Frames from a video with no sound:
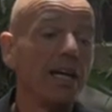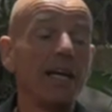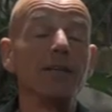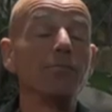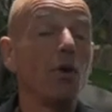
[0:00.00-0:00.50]

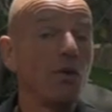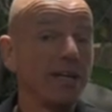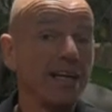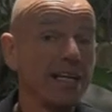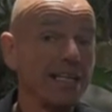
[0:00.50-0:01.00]
in the
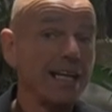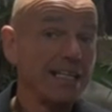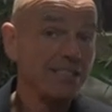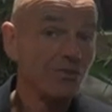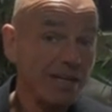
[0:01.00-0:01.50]
morning, had a
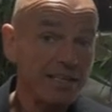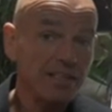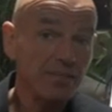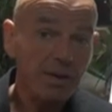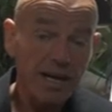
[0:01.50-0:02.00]
nice run
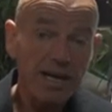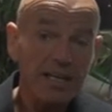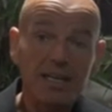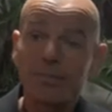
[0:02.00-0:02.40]
in the park,